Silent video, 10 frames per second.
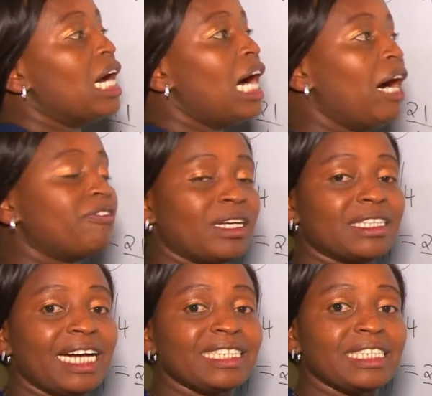After
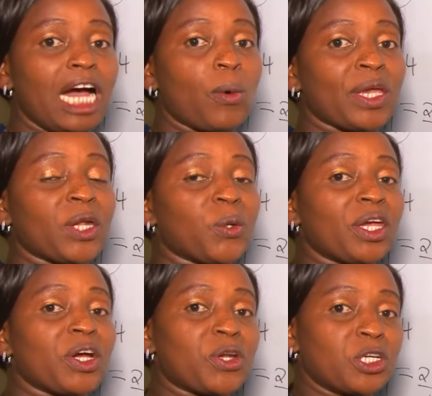that, now we are
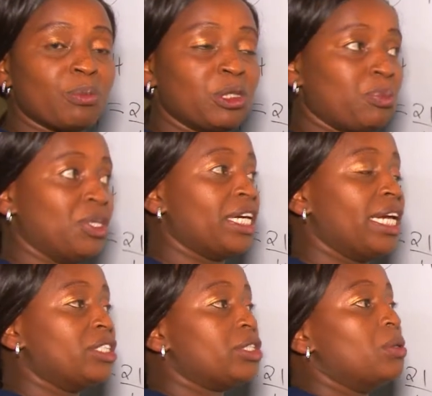doing cross
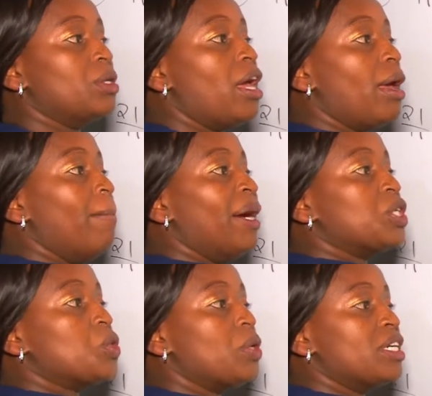multiplication. By
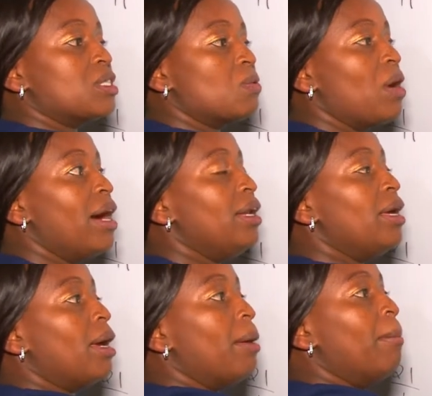2 it's 1.
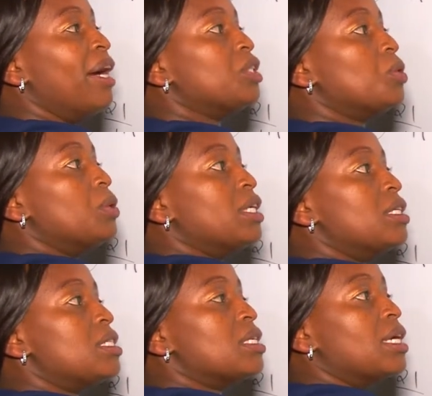By 2
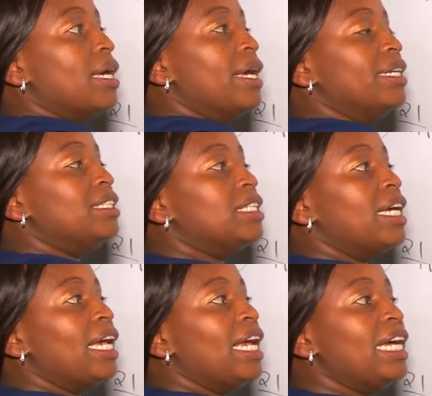it's 8.
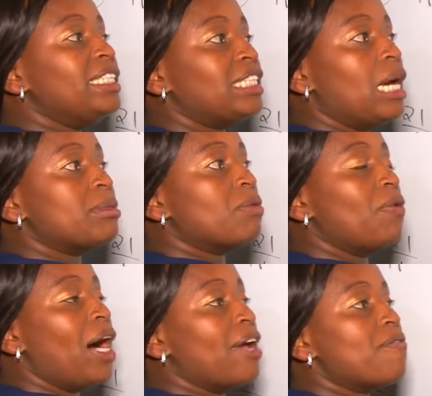8 times
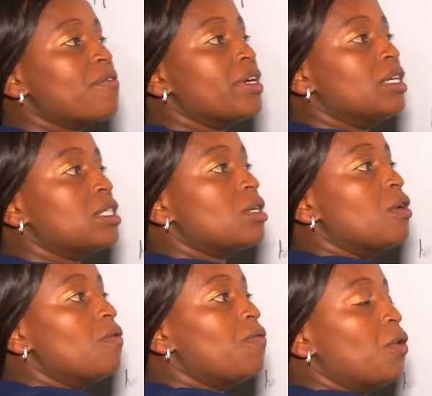5 is
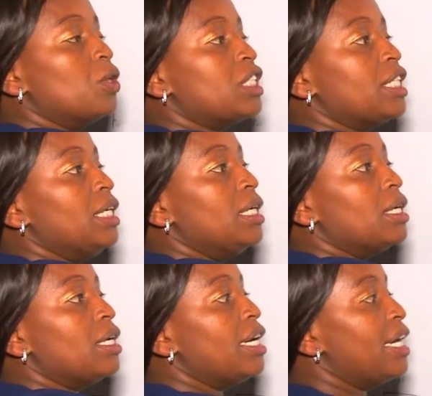40.
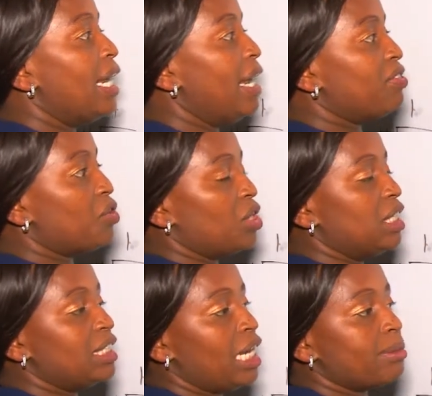And
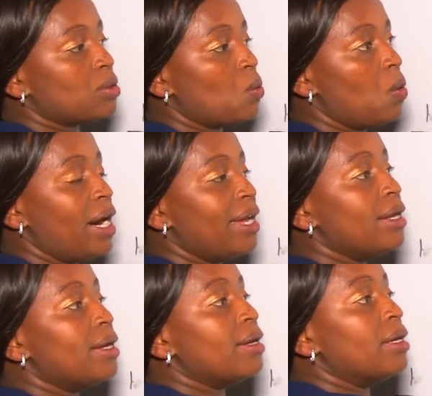3 times 1
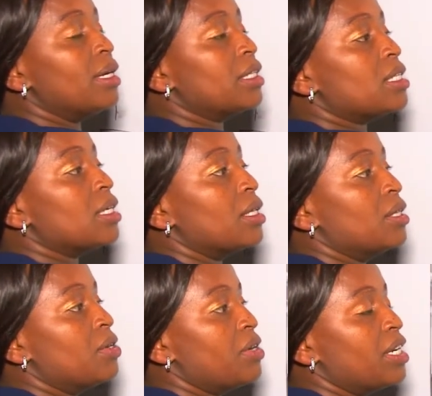is
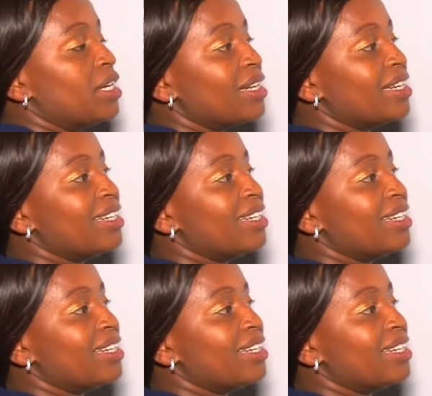3.